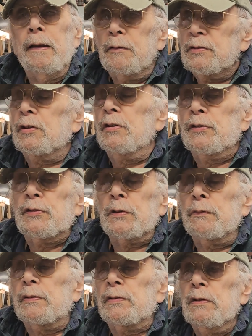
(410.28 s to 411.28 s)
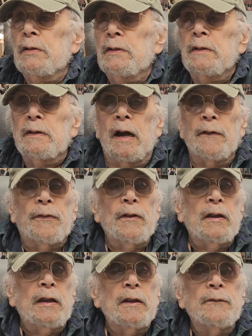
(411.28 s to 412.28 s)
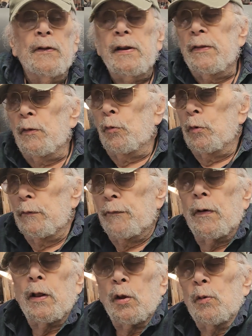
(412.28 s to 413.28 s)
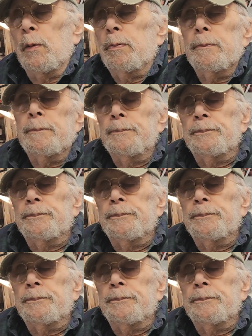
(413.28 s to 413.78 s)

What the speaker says: And that was good service. I think he invented the word follow-up.